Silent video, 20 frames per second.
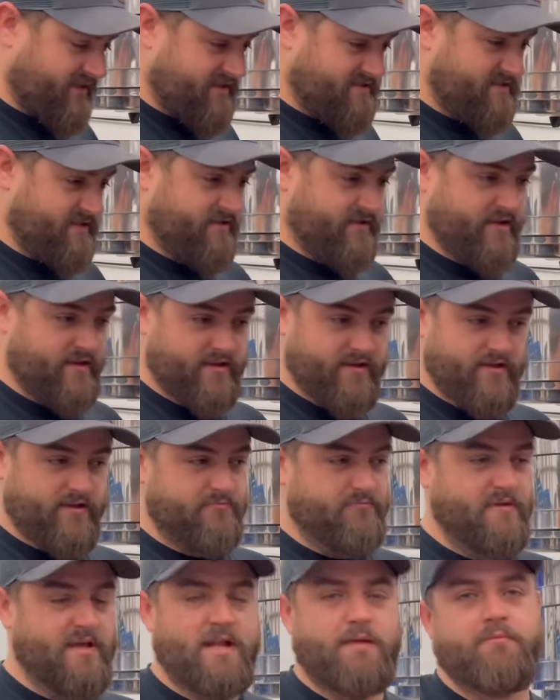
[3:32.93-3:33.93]
is at like a
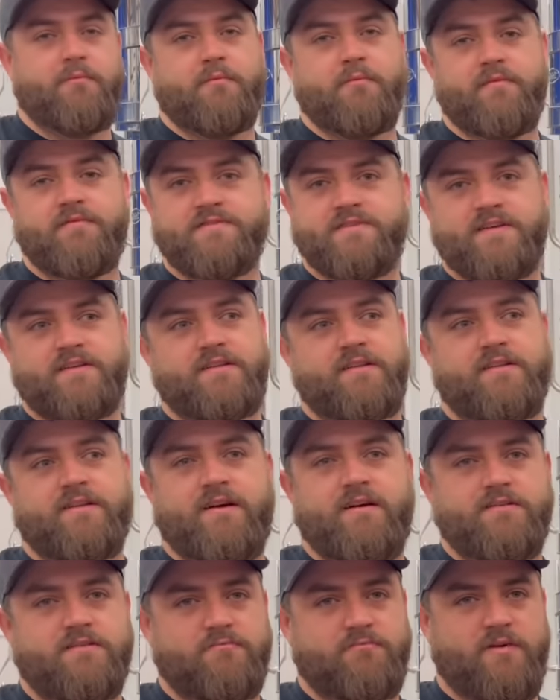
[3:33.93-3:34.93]
minimum of sixty
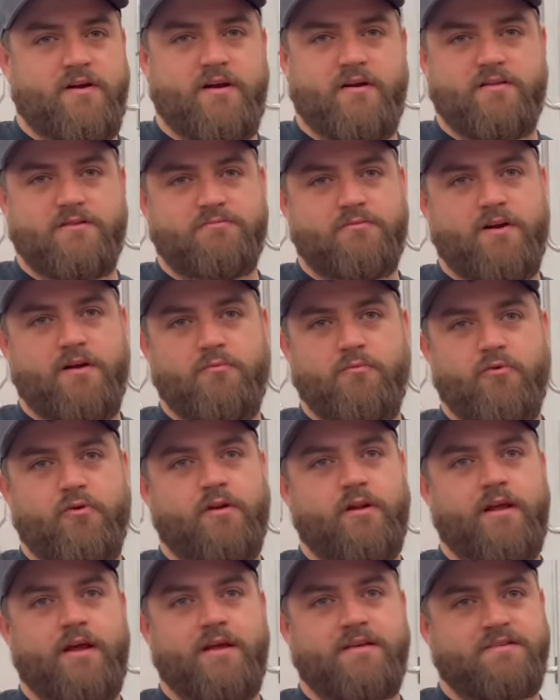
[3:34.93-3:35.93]
thousand pounds, probably more
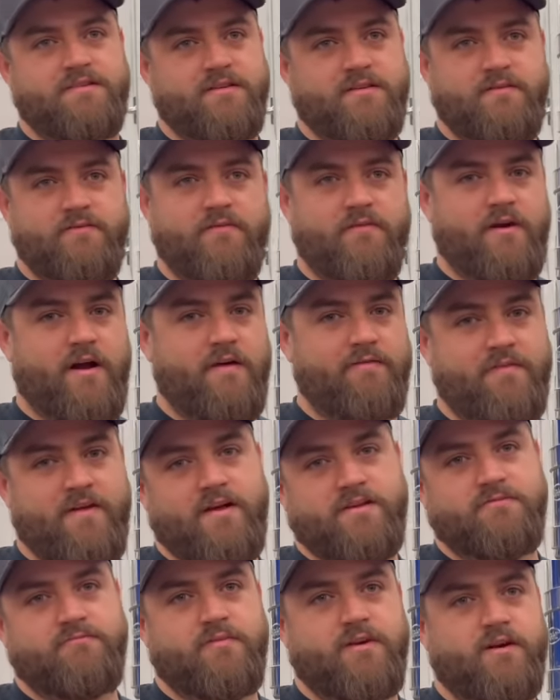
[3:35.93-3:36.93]
than that, sixty-five
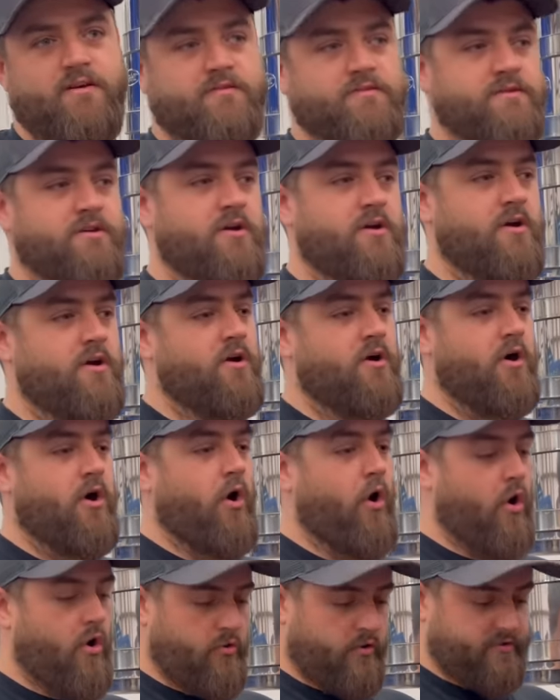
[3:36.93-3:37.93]
thousand pounds,
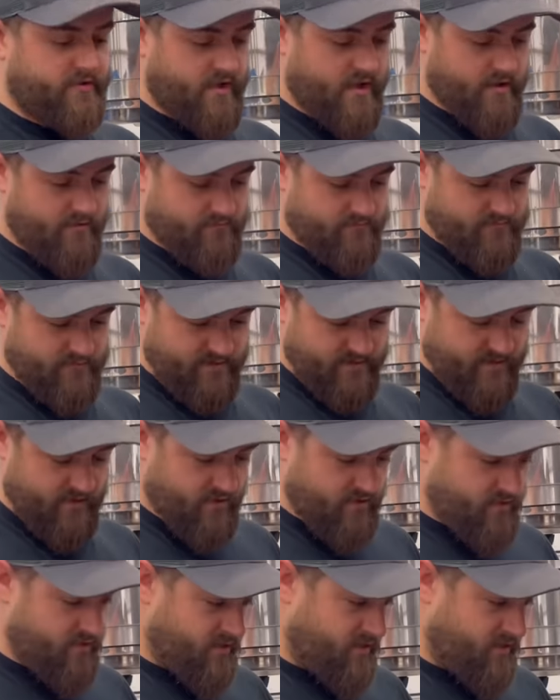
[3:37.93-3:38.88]
all the time. So